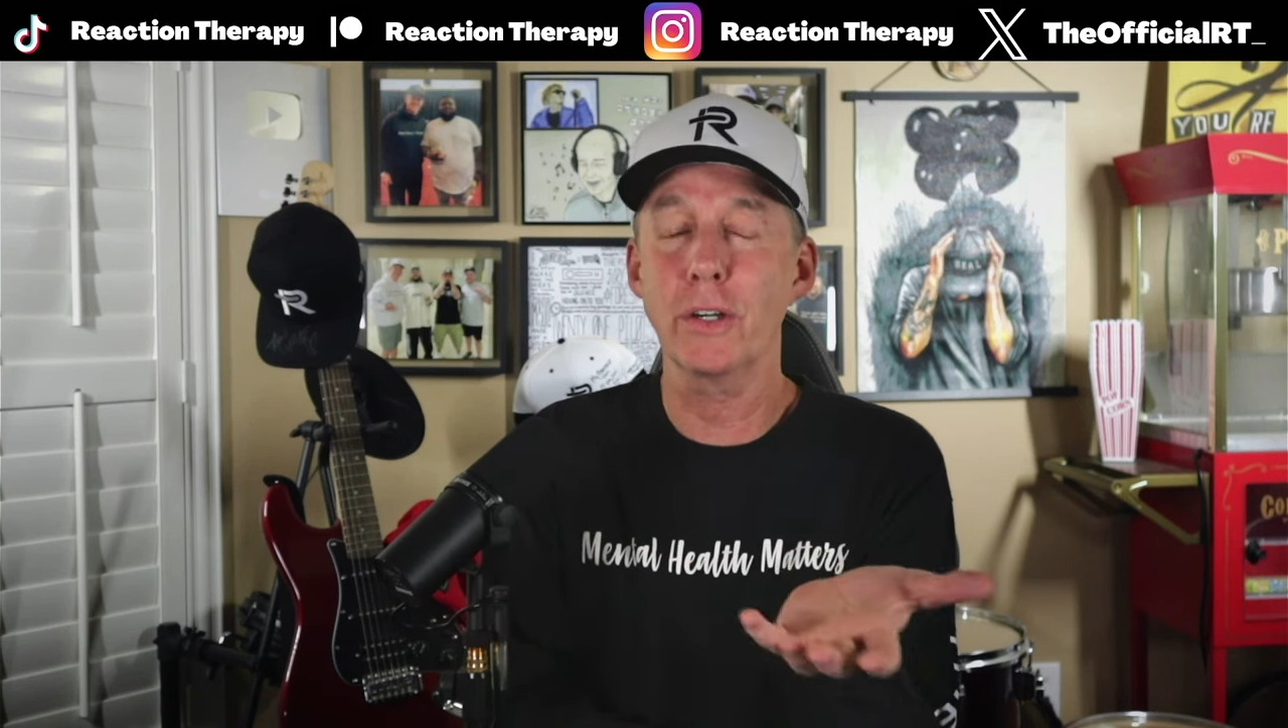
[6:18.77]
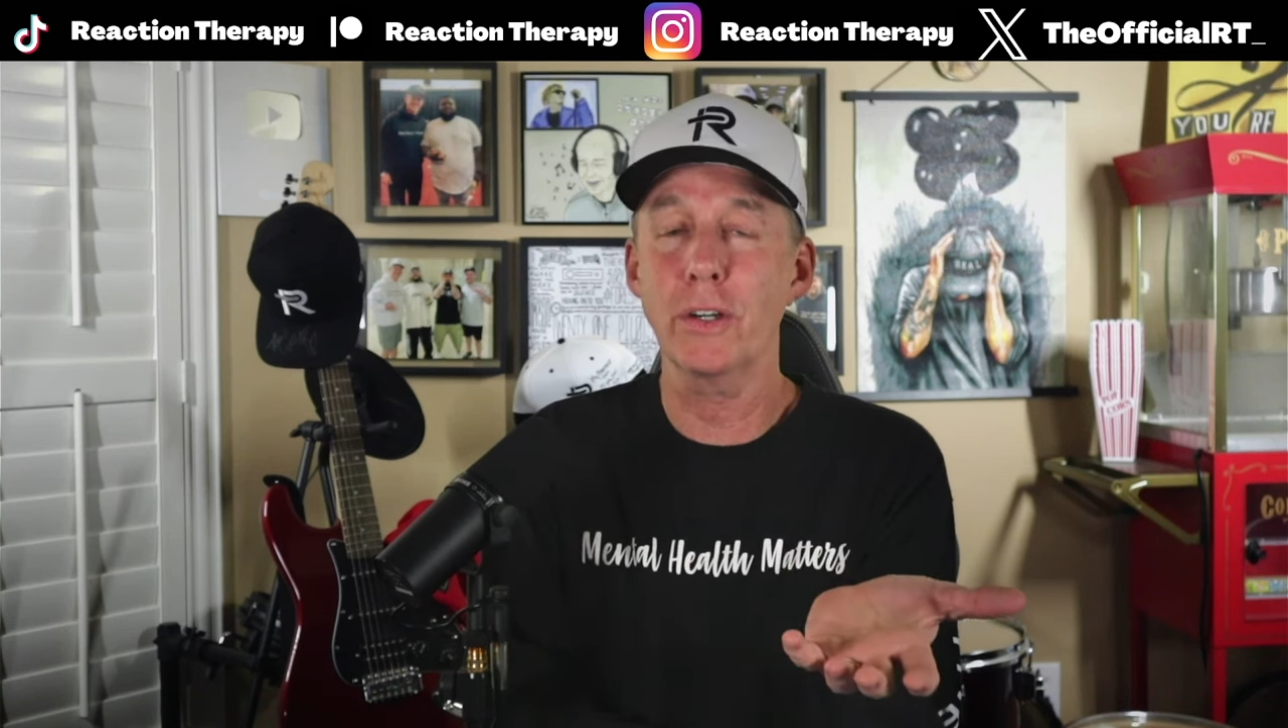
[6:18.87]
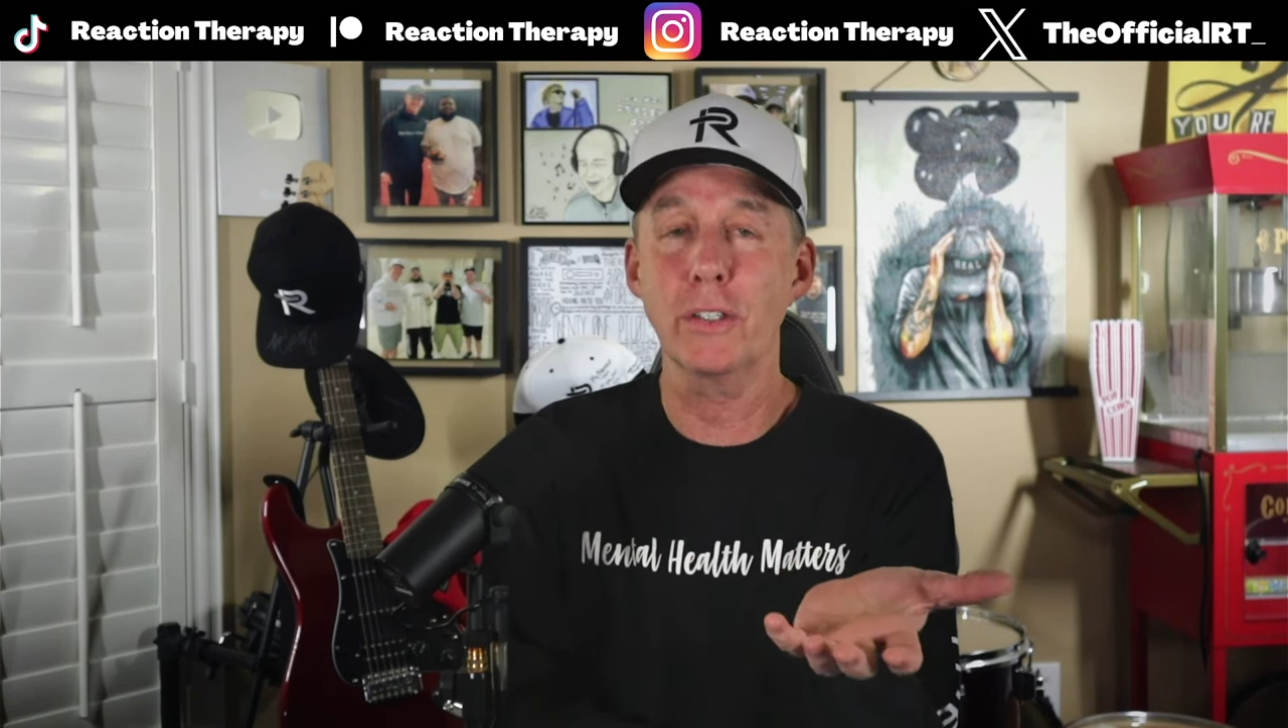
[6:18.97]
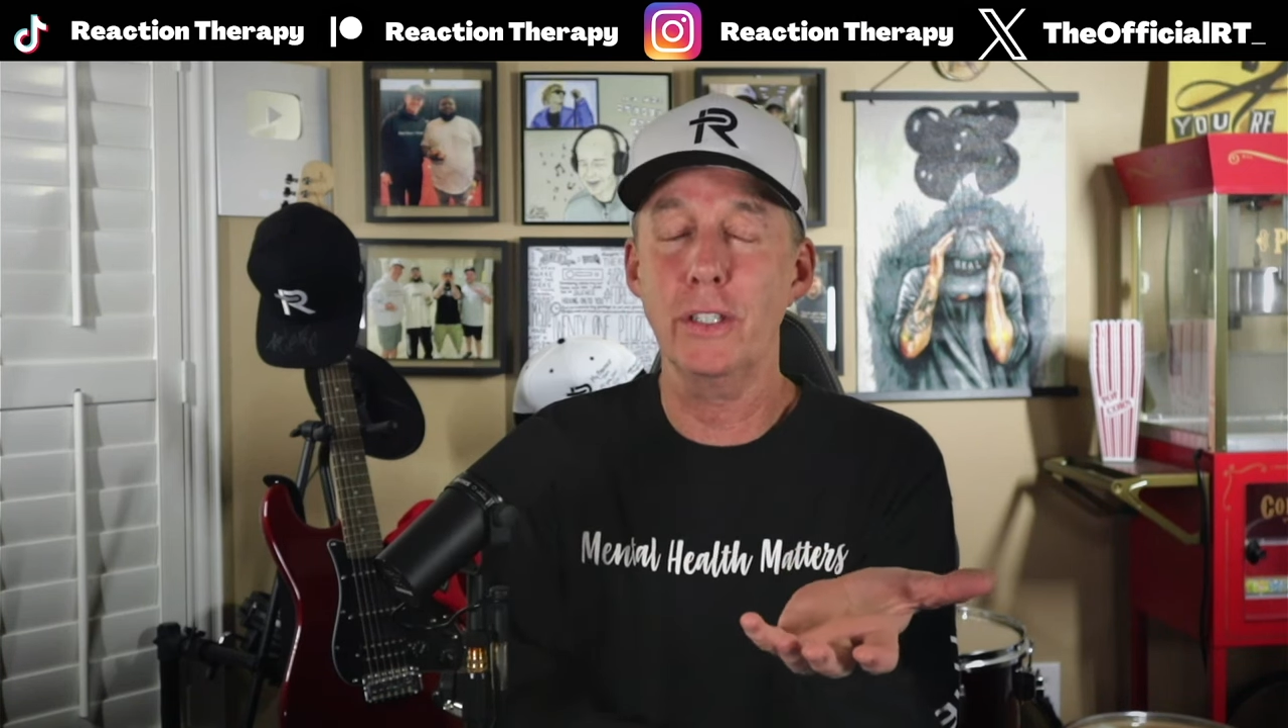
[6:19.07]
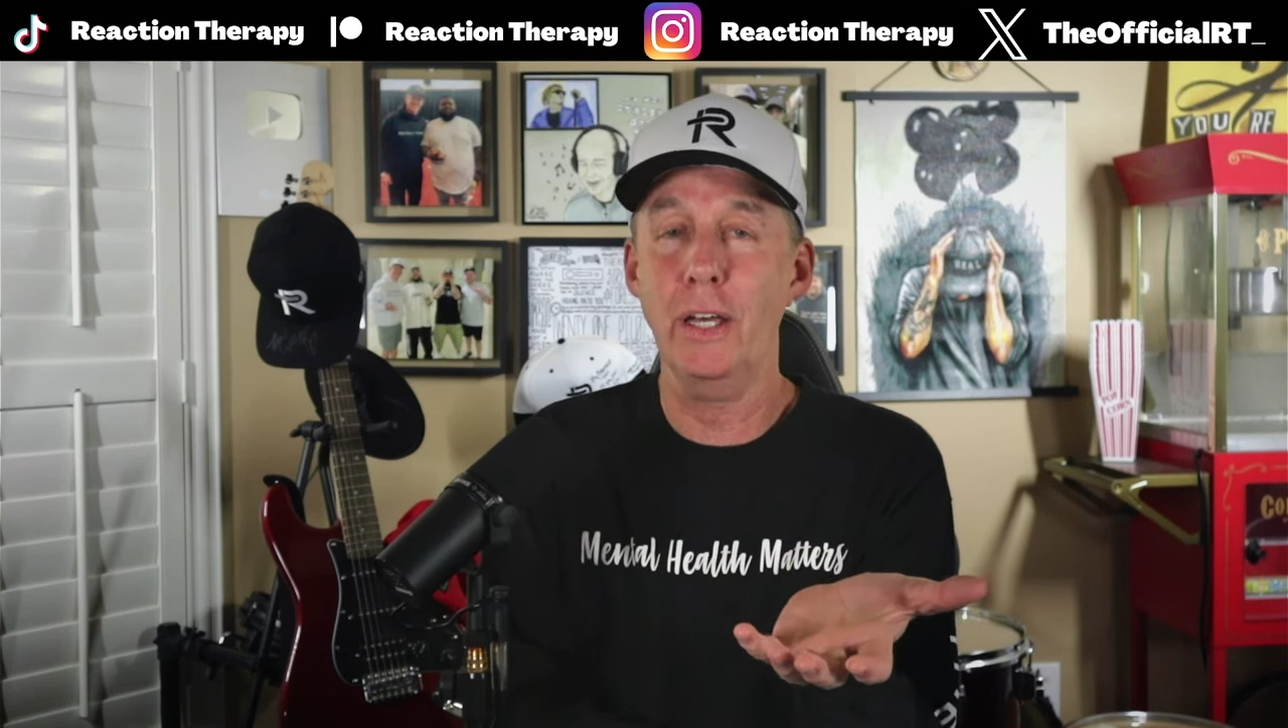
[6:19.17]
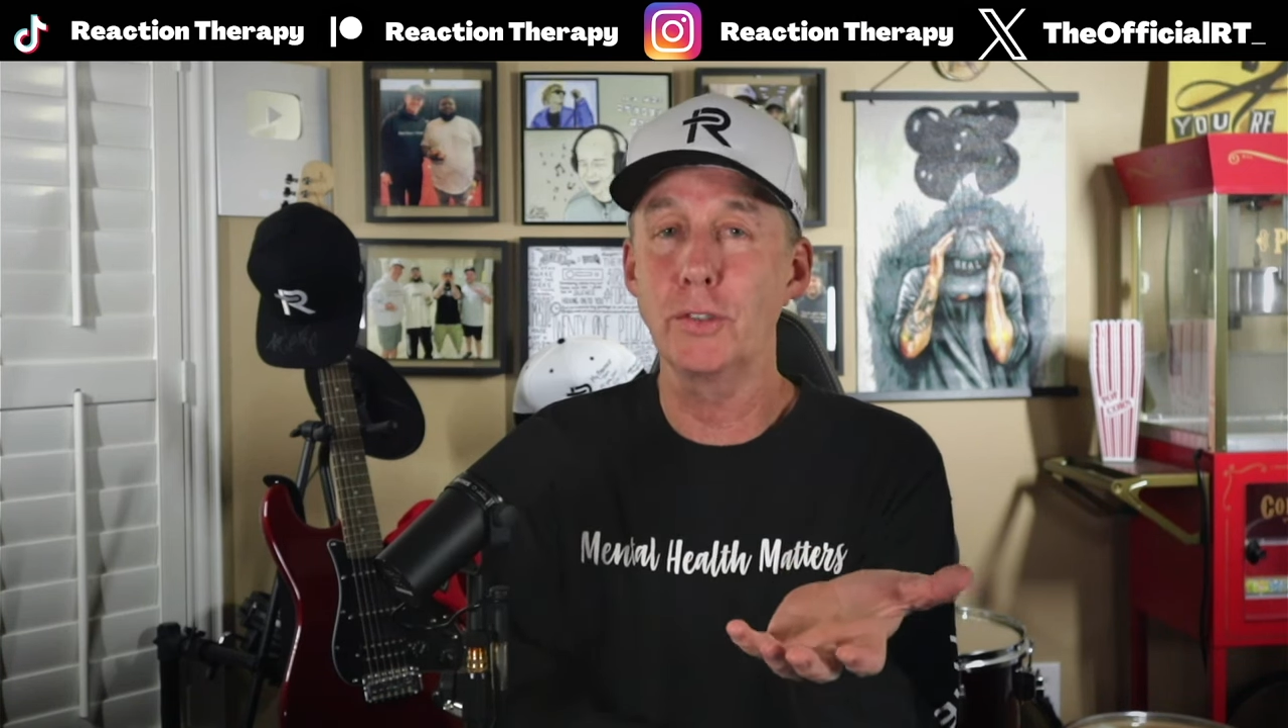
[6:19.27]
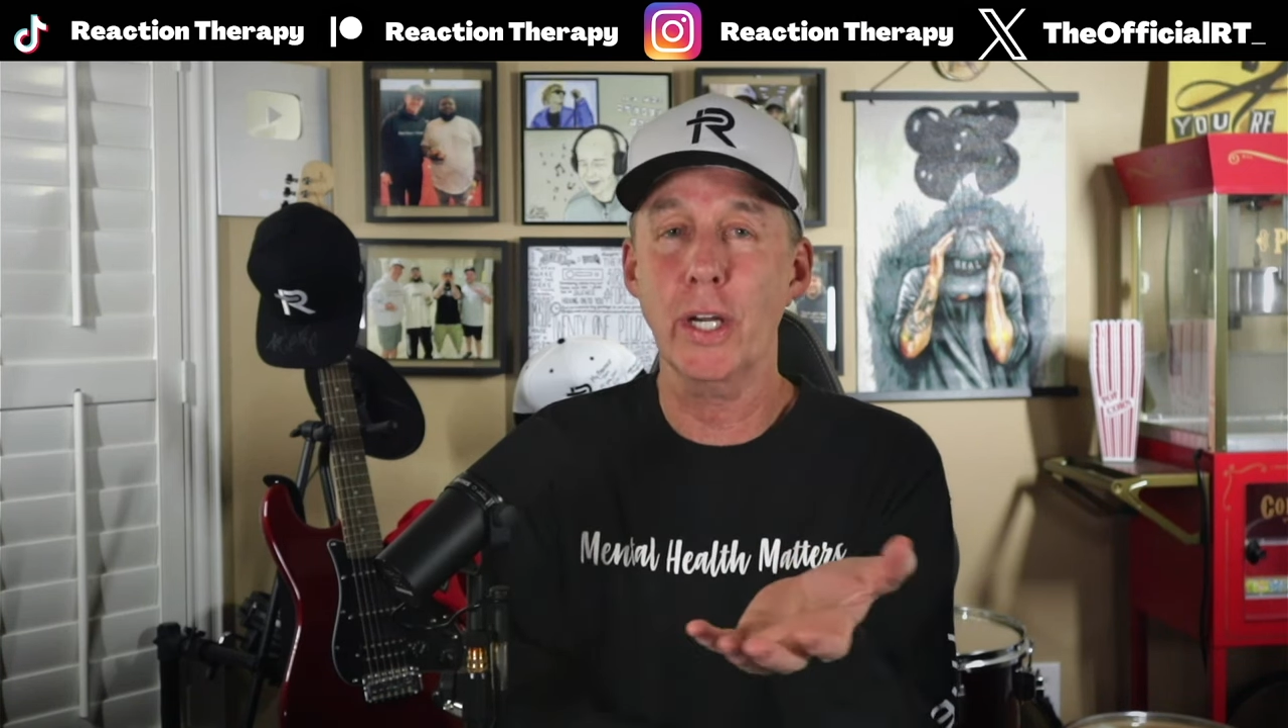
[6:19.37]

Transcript: or love